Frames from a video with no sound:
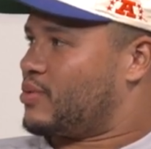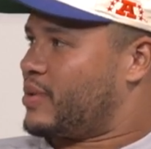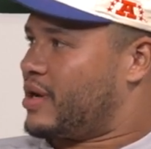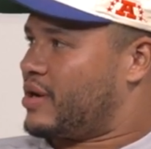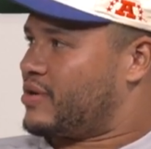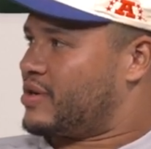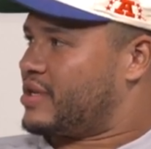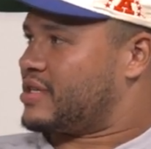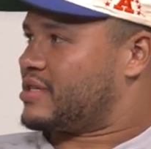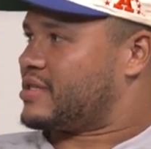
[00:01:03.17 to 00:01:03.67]

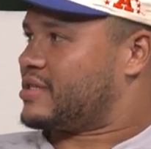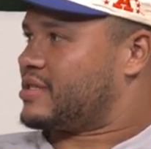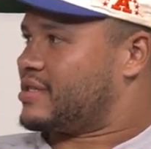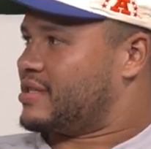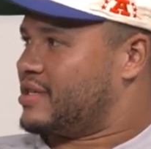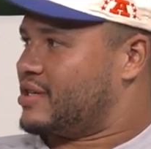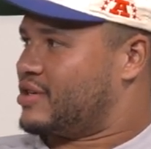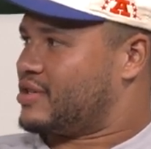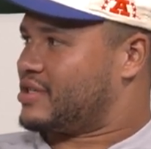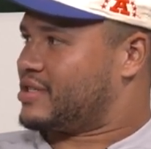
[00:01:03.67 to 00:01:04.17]
wellness,
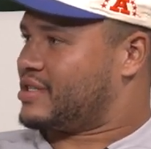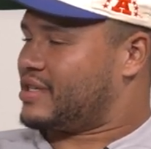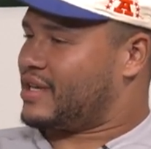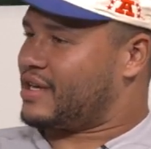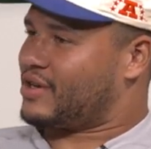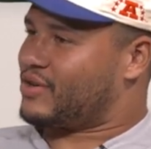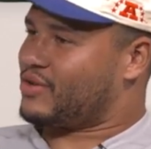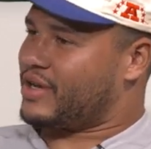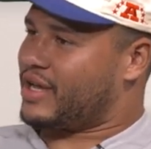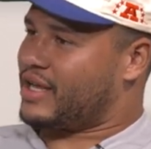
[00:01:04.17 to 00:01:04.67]
literacy,
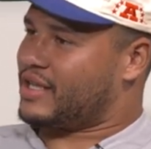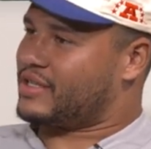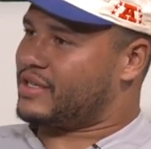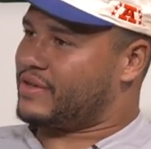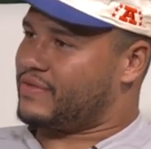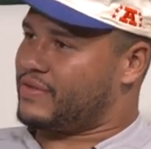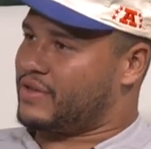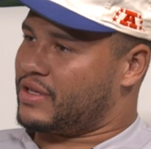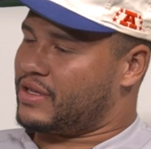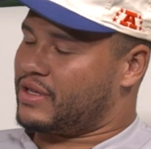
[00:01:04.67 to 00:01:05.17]
and
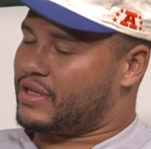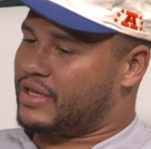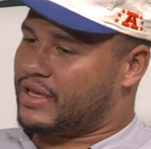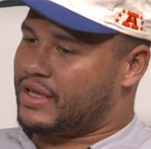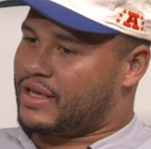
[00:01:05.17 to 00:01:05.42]
creativity.